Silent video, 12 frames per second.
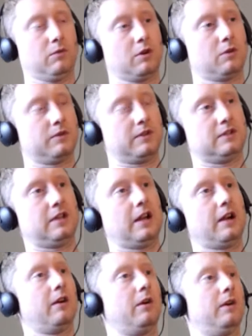work with the
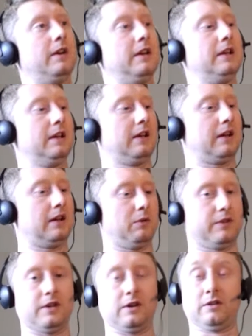tarot
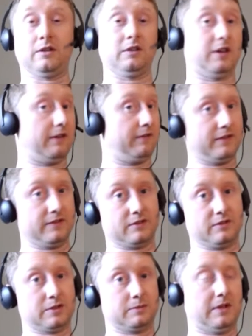without a lot of
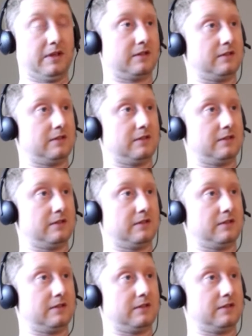physical space,